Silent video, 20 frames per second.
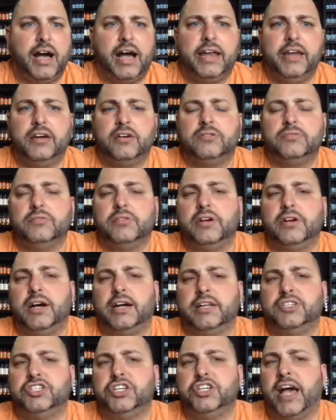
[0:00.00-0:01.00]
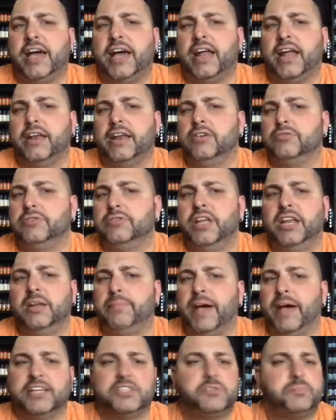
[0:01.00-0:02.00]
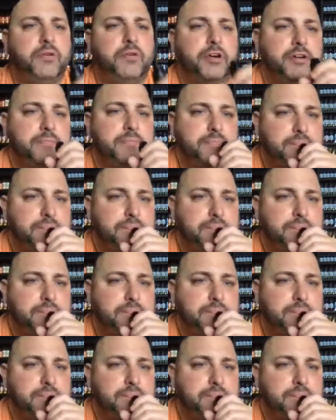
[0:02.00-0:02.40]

I don't, uh, Chad, I don't need a passport.